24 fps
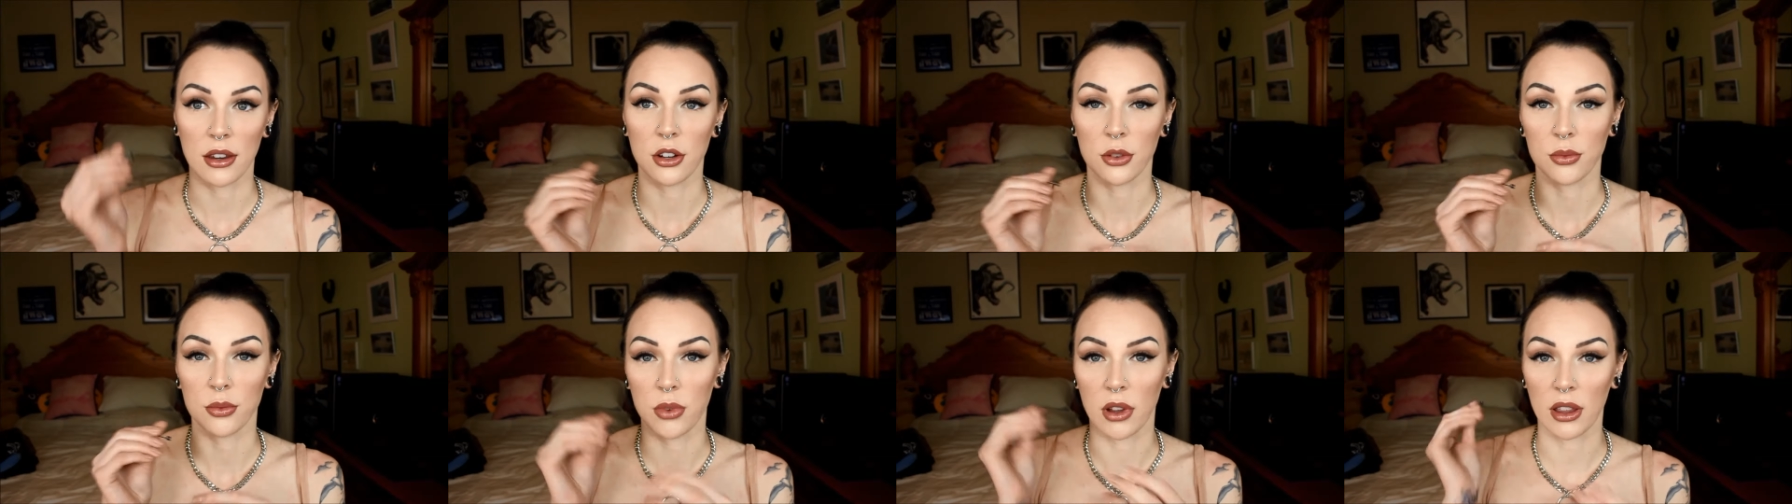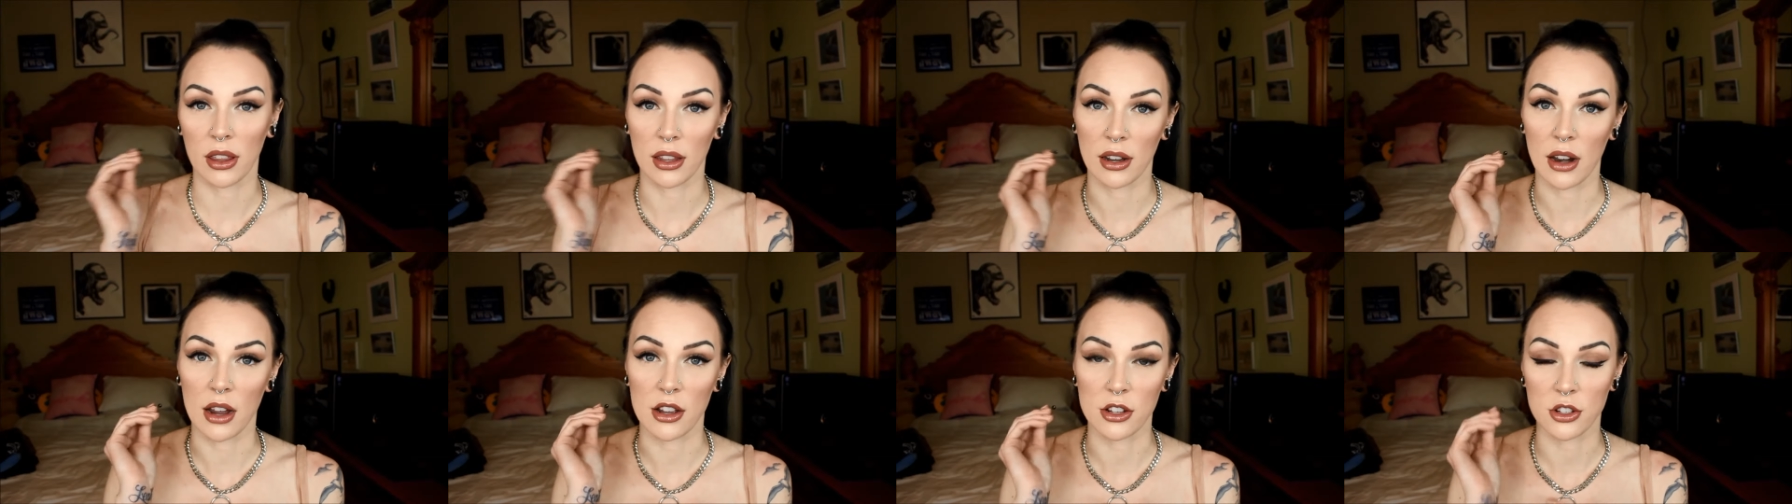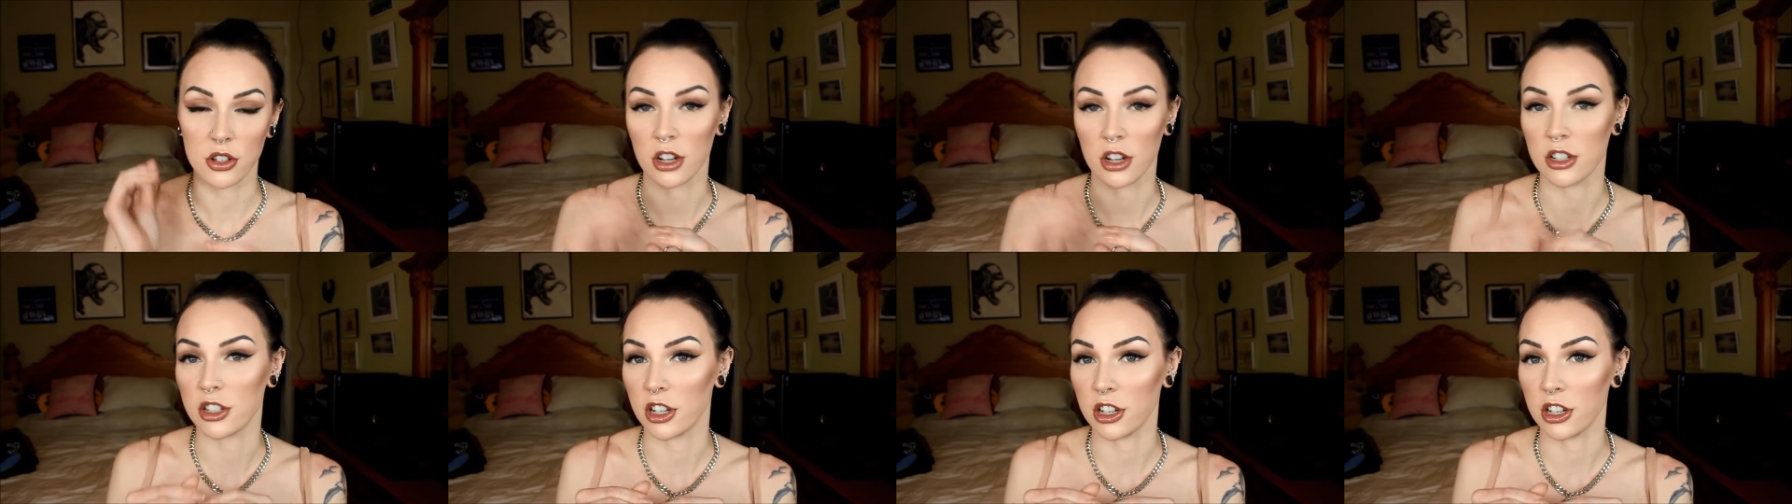you're really not
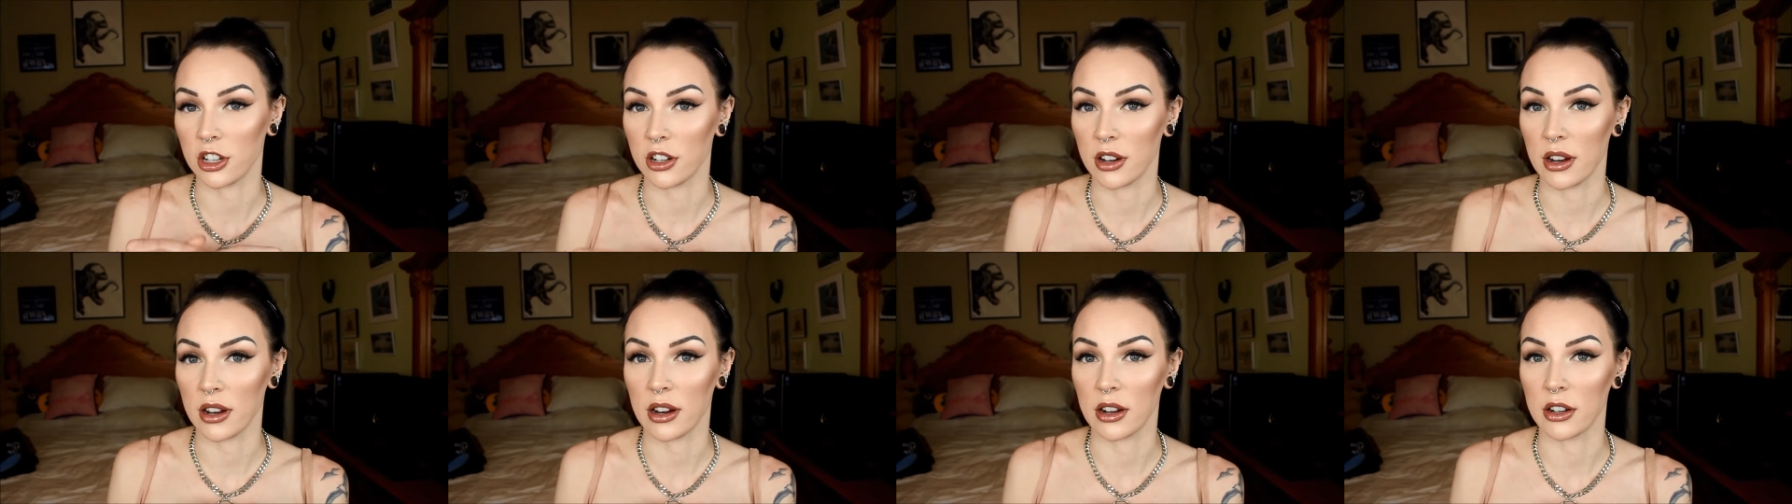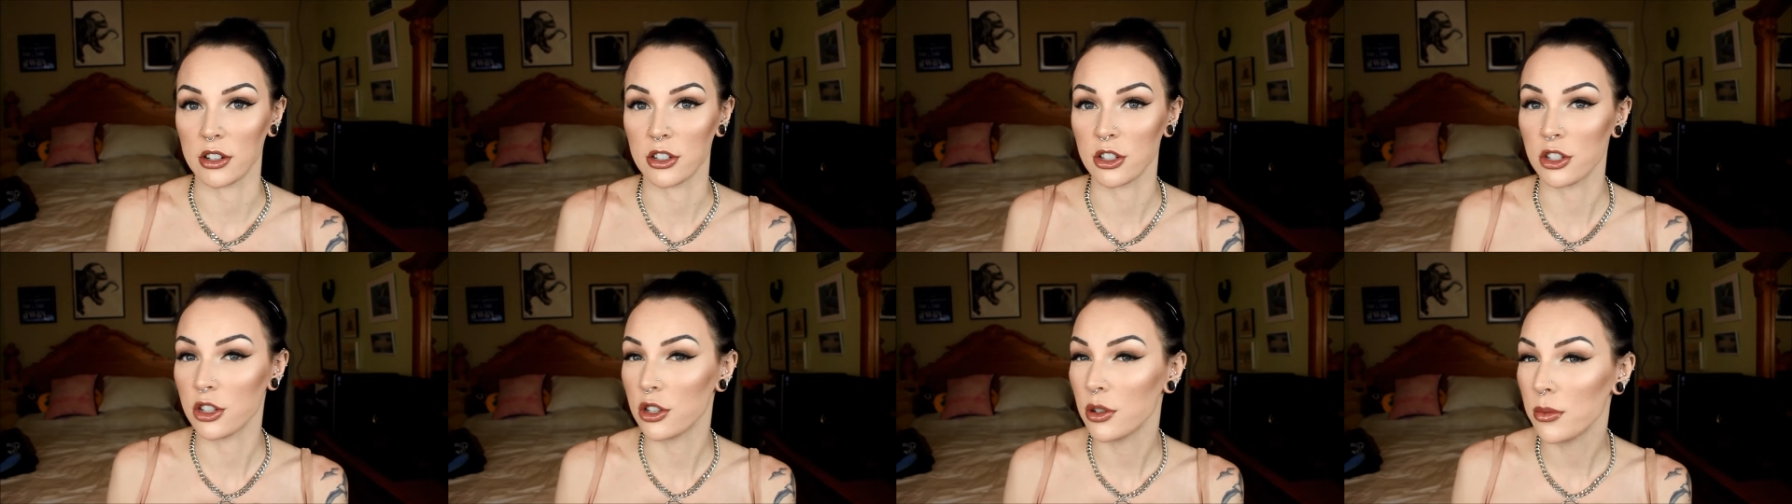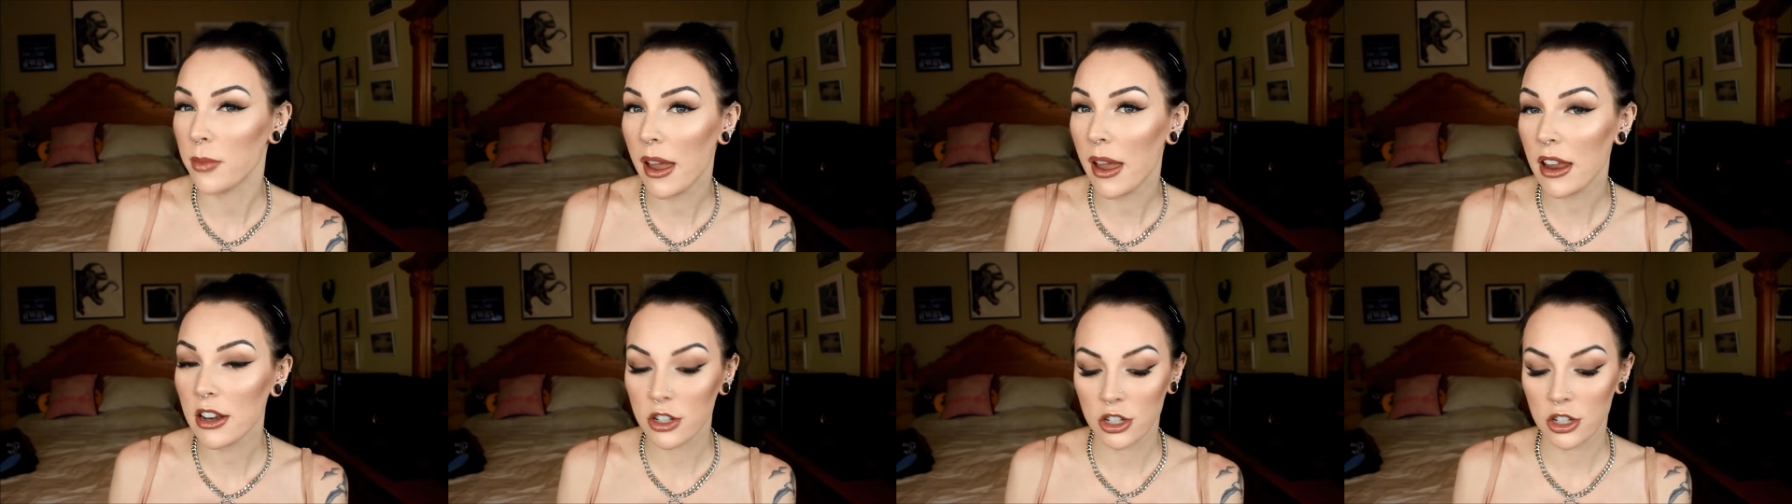stretching your ear too
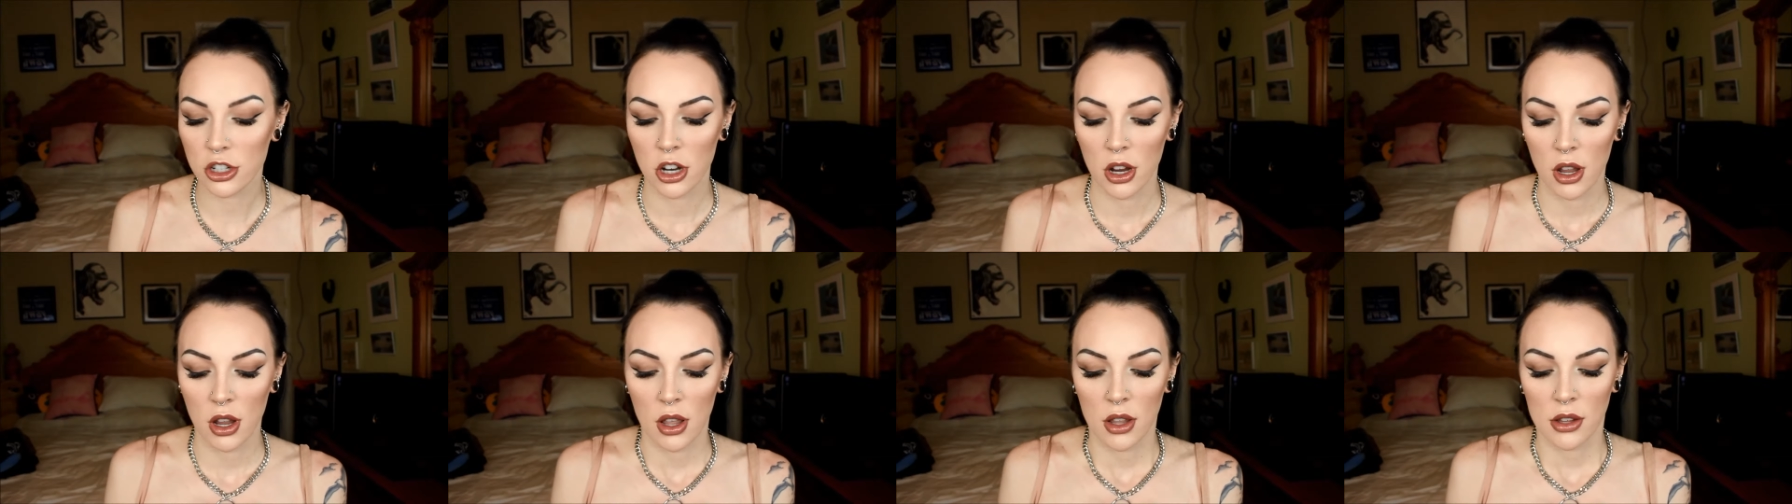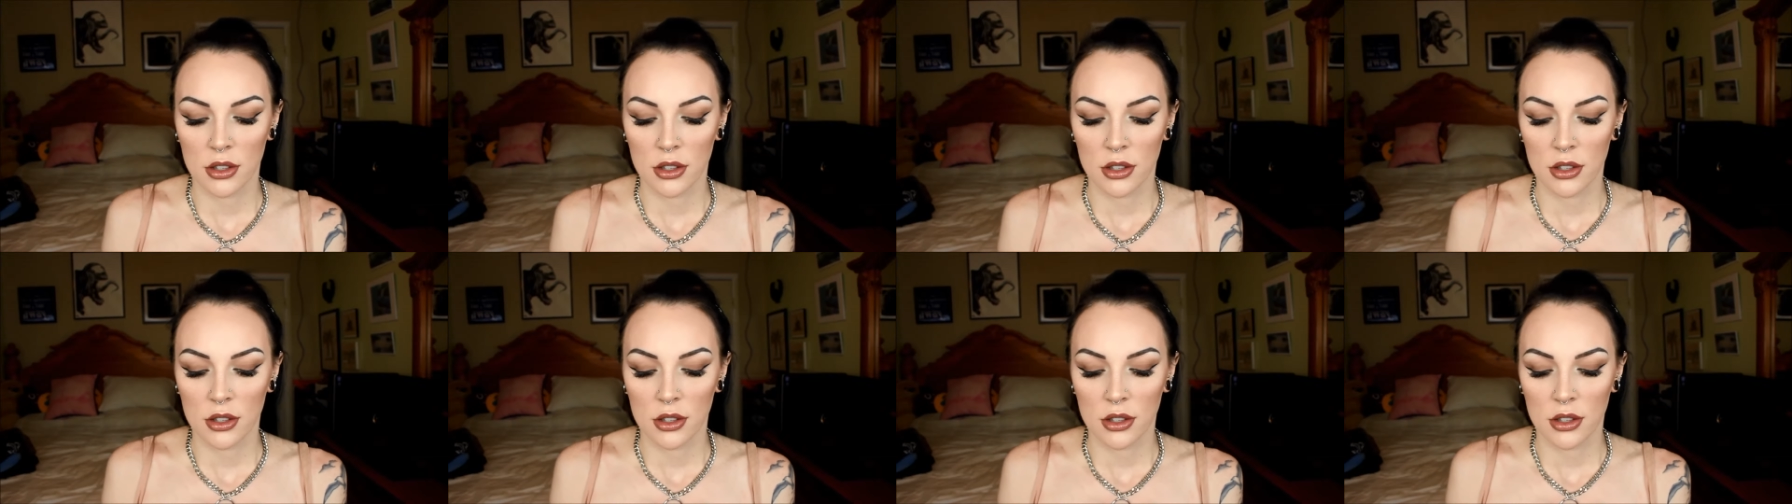much.